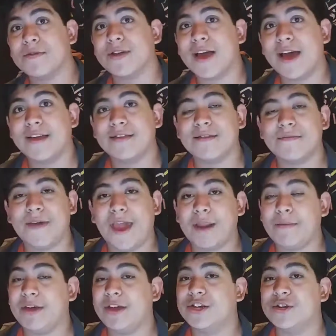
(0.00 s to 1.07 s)
episode, guys, of
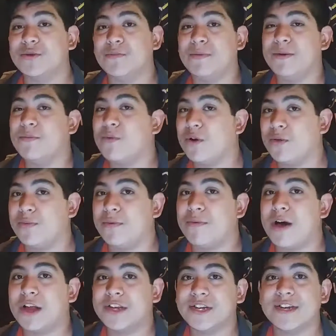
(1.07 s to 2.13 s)
anime should be worth
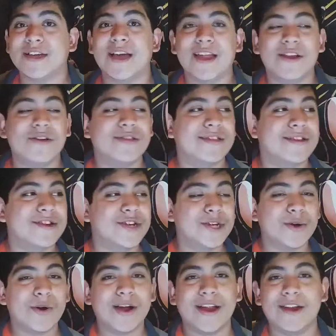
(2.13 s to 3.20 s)
rewatching. I know it's a little
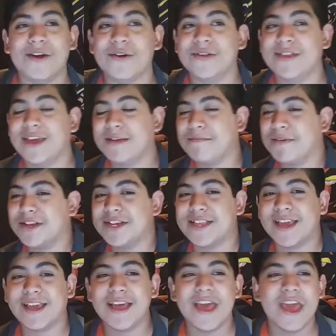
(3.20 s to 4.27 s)
short. I know it's ain't much
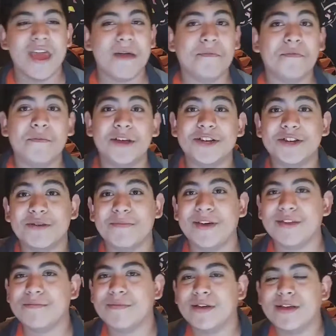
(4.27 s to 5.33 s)
like informational
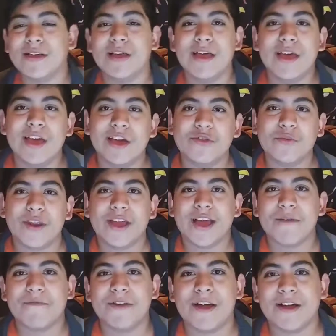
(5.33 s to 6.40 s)
based, but it's what I
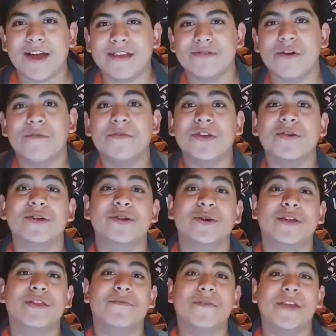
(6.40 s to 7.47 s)
got for now, guys. So hopefully you
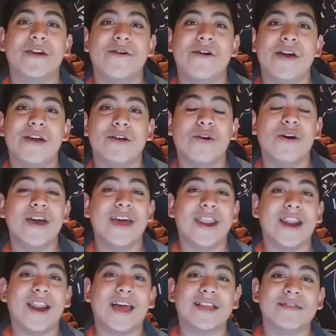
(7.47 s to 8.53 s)
enjoyed this video. Go ahead
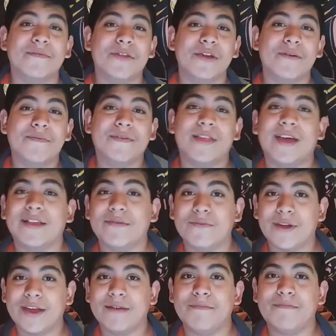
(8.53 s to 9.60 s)
and like the video if you liked
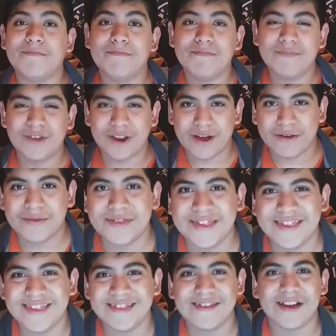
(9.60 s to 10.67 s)
what
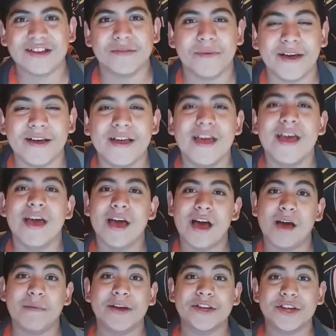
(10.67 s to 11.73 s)
I, talked about.
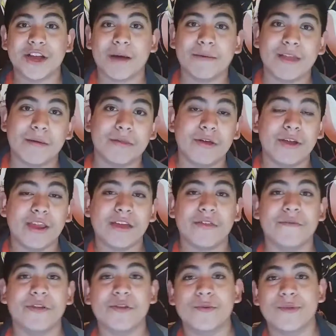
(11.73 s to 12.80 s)
Make sure you comment down below any
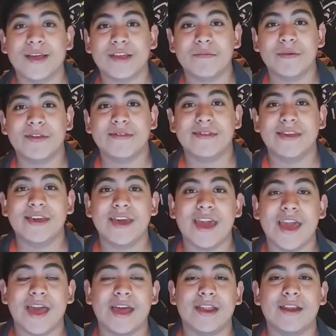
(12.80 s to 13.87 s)
other video you'd like me to
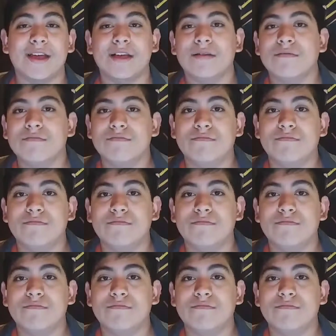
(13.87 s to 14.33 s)
see, and